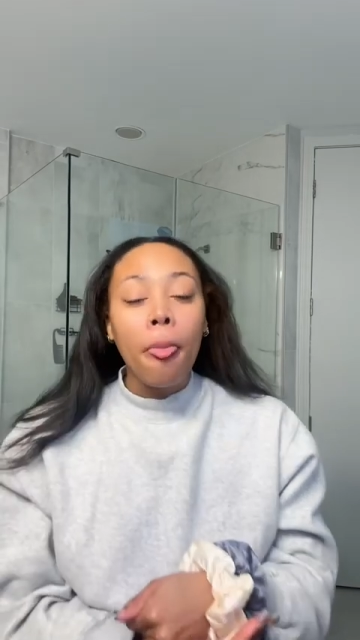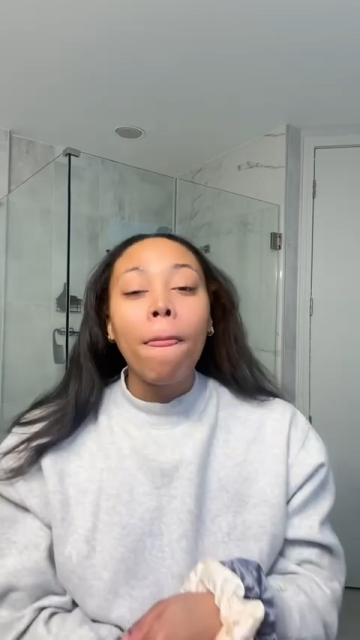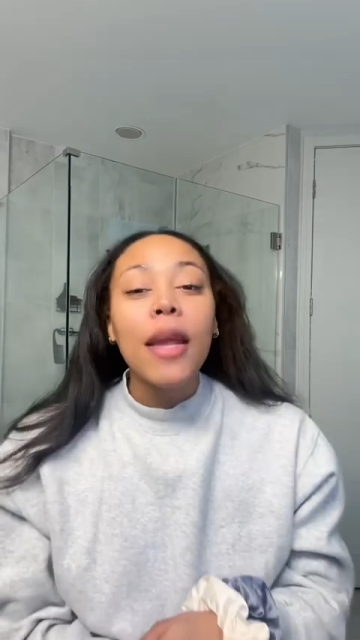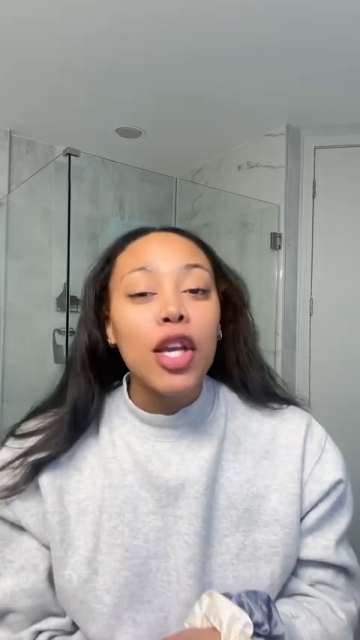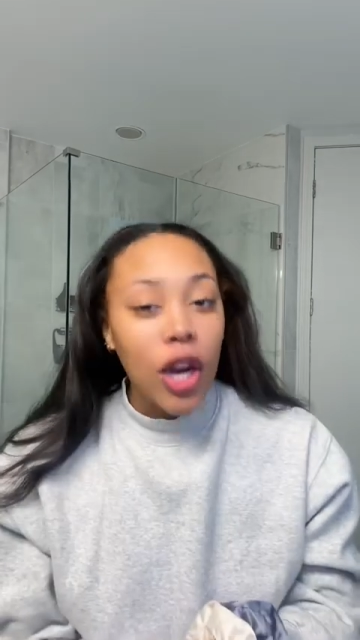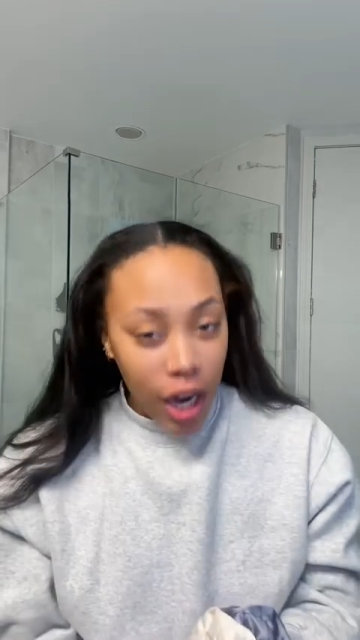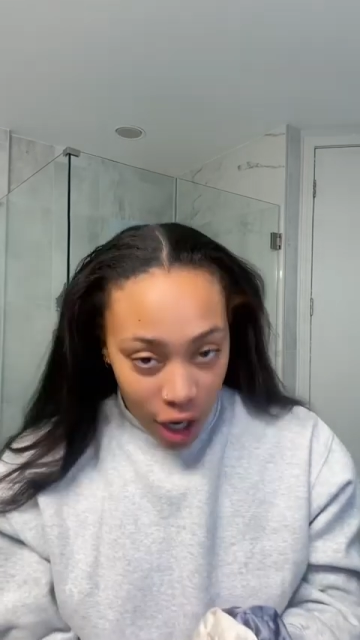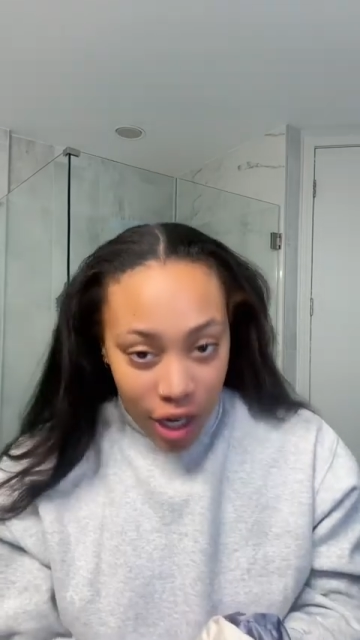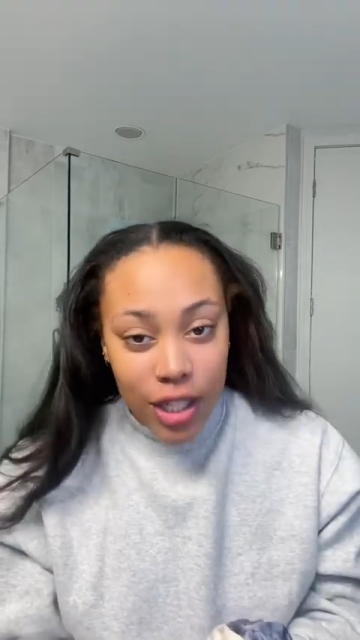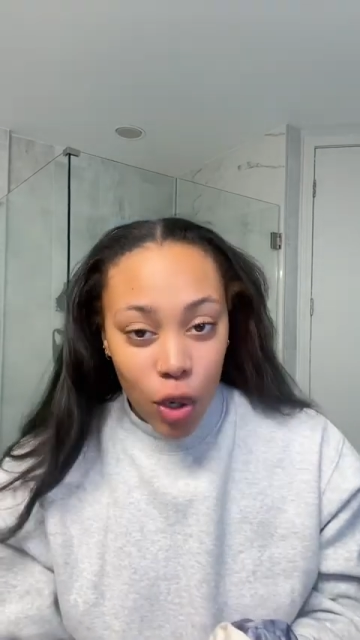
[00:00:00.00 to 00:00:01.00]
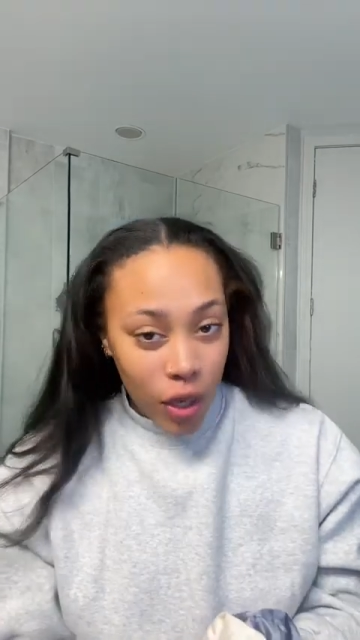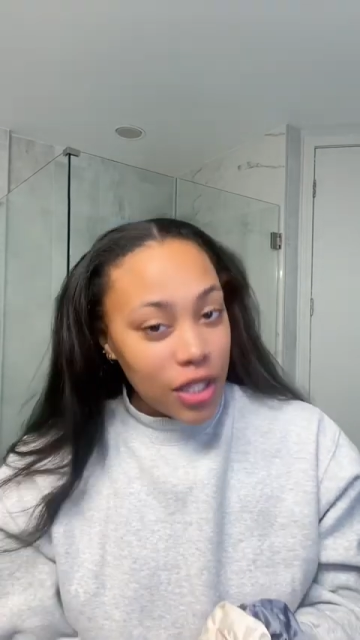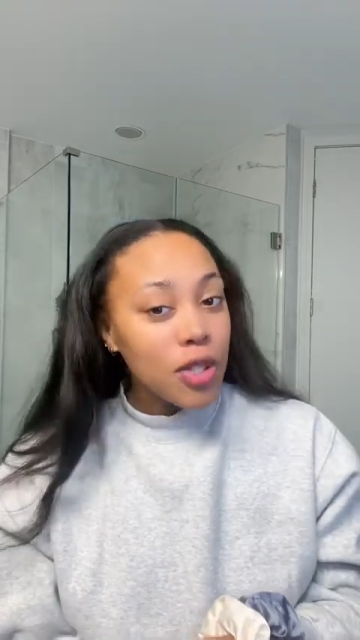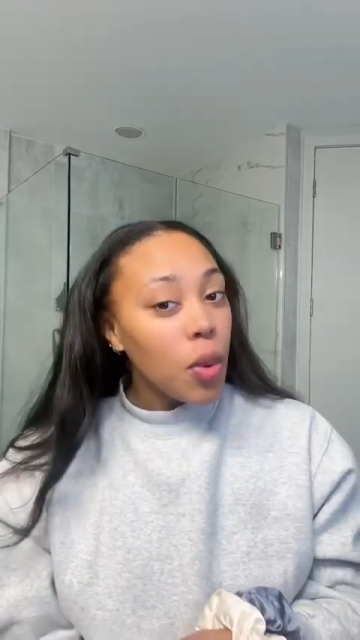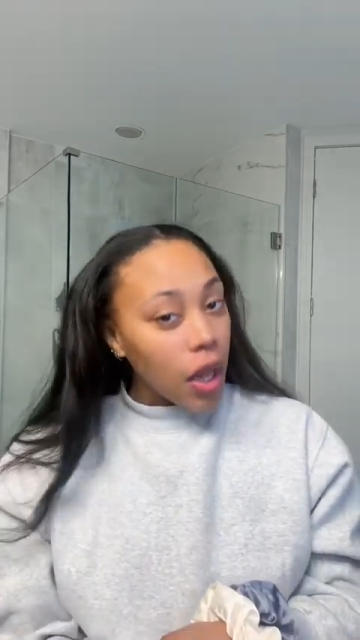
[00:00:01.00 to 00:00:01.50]
your hair is going to
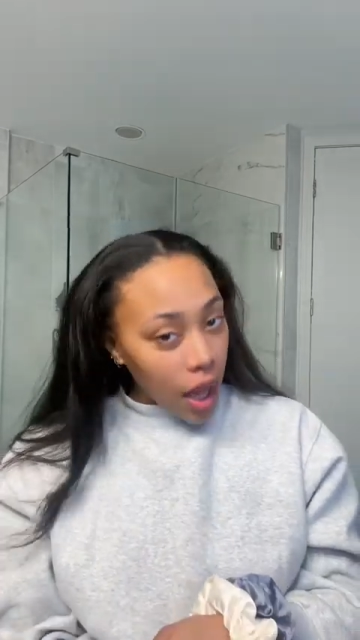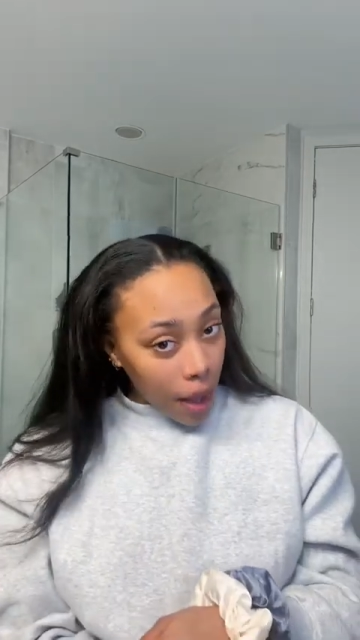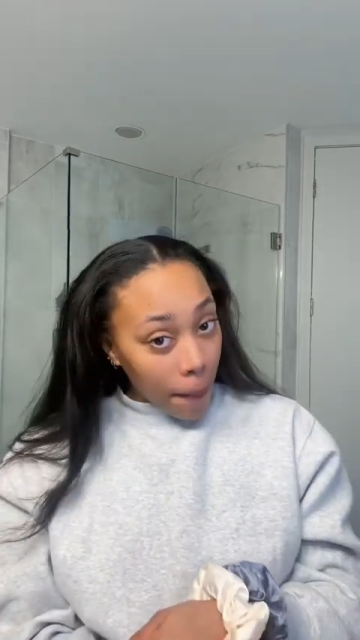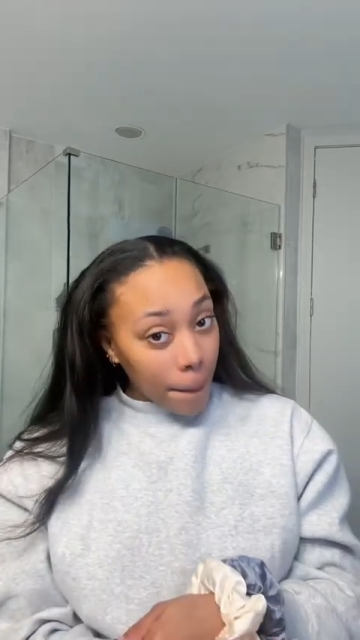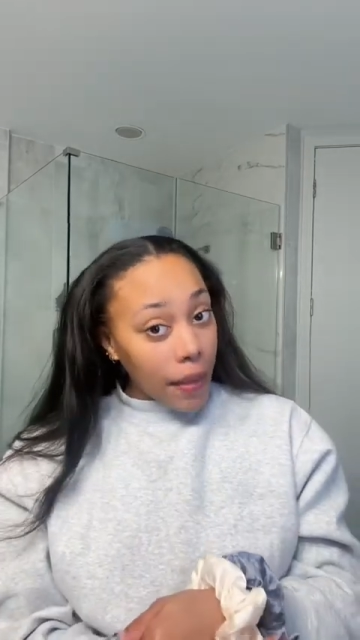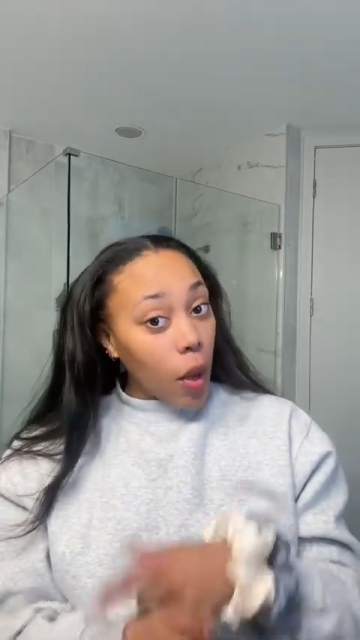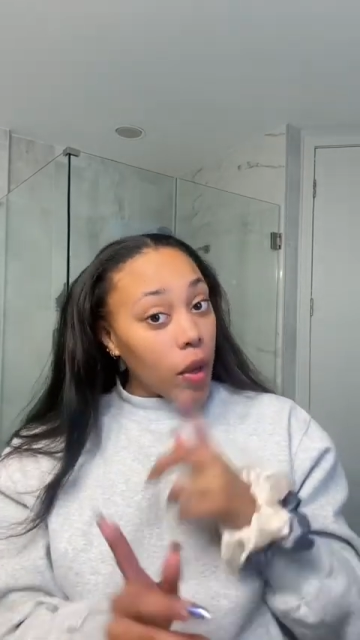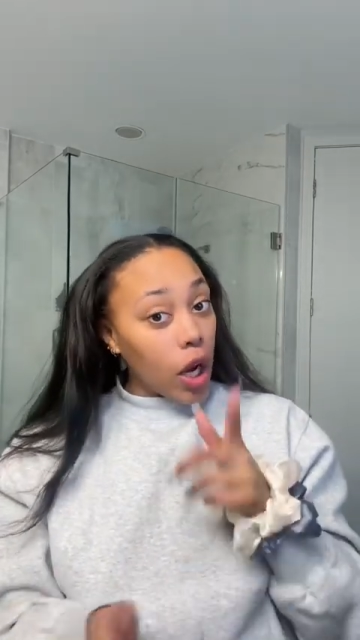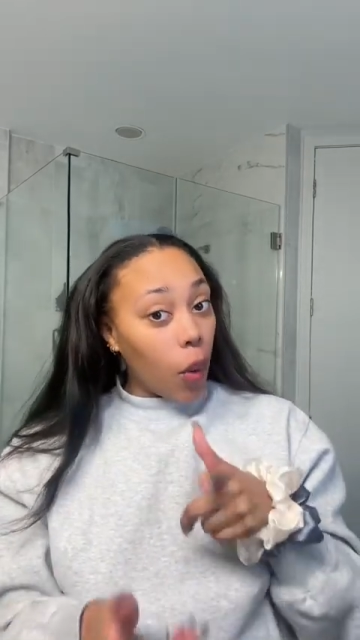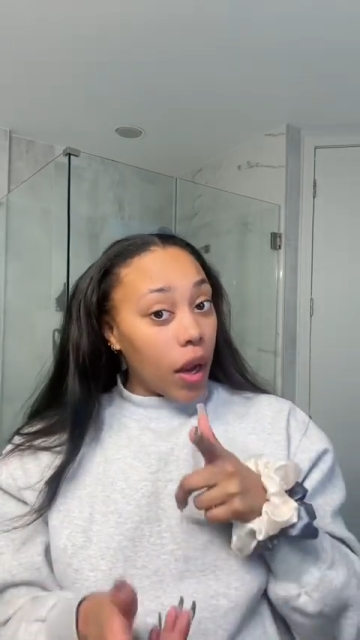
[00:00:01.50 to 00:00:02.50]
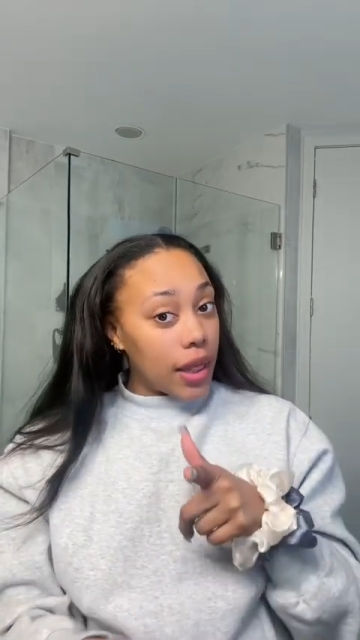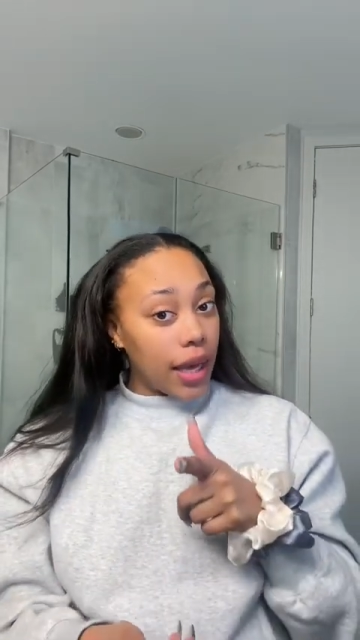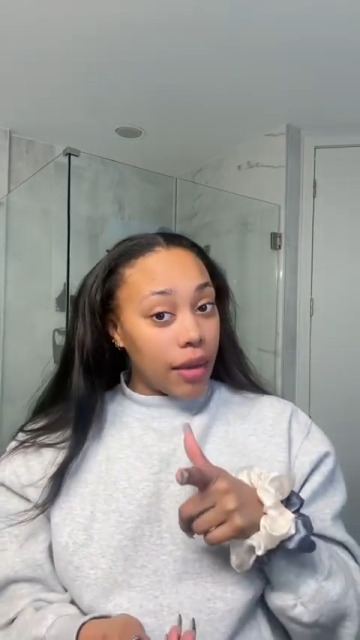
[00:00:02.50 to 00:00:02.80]
swell up, and we don't want that.